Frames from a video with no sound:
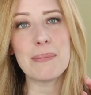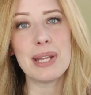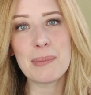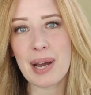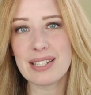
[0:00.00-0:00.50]
and
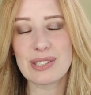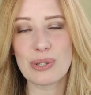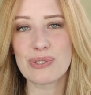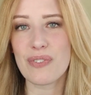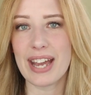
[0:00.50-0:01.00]
minimize
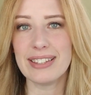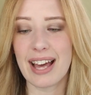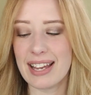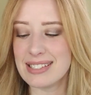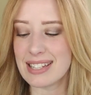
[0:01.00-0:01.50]
those fine
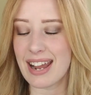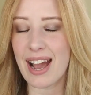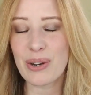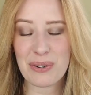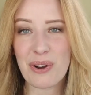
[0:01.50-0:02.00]
lines. And
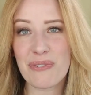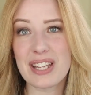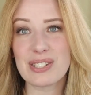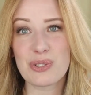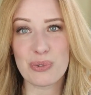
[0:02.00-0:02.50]
I don't know if
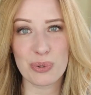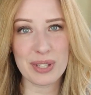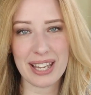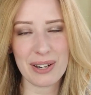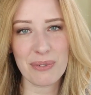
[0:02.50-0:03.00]
it's
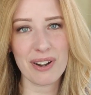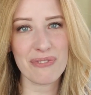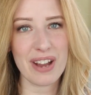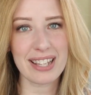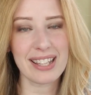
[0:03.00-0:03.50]
truly getting rid
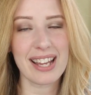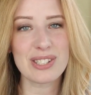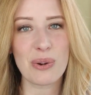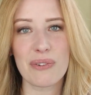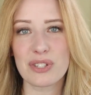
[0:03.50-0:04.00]
of fine
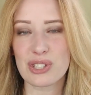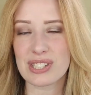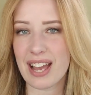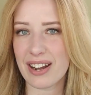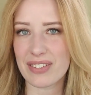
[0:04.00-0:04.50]
lines or if it's
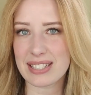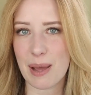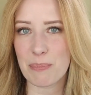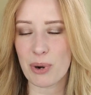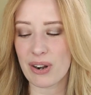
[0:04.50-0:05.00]
just kind of a
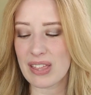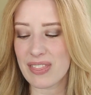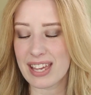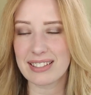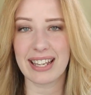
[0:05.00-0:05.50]
temporary
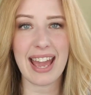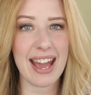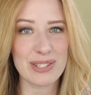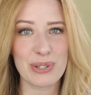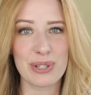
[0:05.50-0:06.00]
thing, like
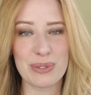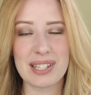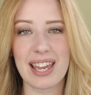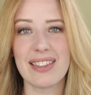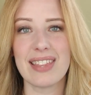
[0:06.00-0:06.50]
as you're
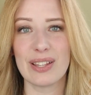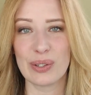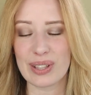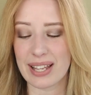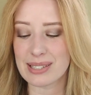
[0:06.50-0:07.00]
using it, they
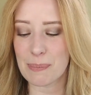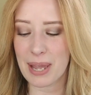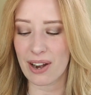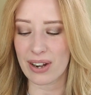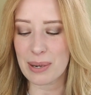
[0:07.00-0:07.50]
look less
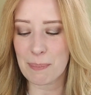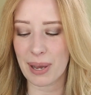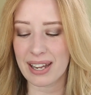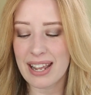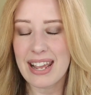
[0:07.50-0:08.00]
apparent.
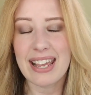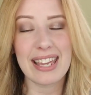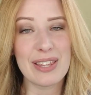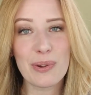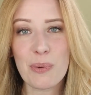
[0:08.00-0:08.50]
But
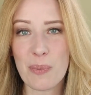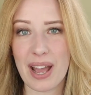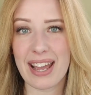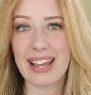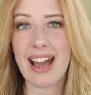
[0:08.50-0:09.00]
either
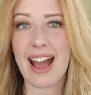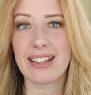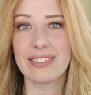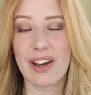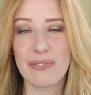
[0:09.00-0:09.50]
way,
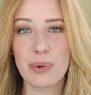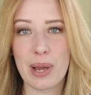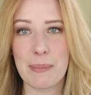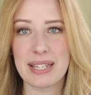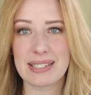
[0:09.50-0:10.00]
I love the
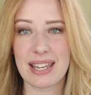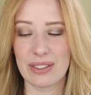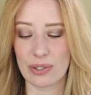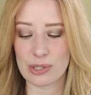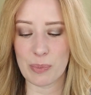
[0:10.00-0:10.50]
way my
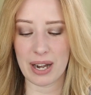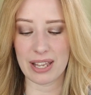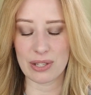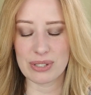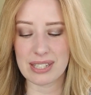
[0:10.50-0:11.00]
skin looks when
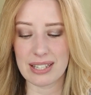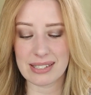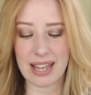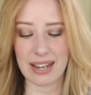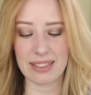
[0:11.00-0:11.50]
I use
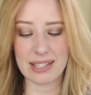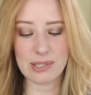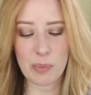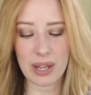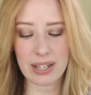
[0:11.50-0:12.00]
this. And
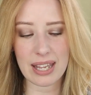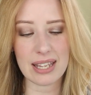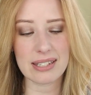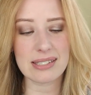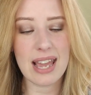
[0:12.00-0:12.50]
this one
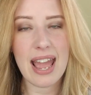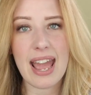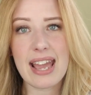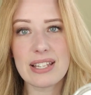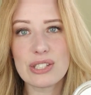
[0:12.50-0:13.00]
is
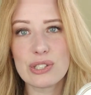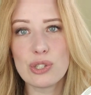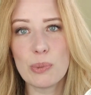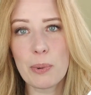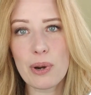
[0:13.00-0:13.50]
a
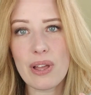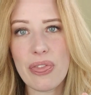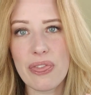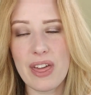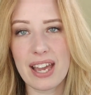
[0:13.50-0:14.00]
super
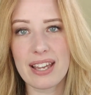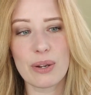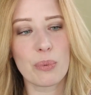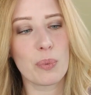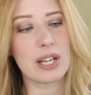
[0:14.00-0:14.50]

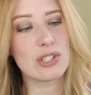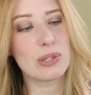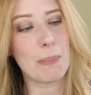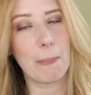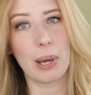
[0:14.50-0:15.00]
thick,
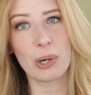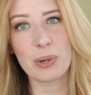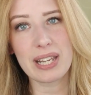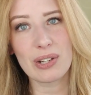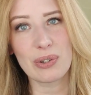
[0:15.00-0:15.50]
rich,
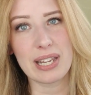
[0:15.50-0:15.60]
buttery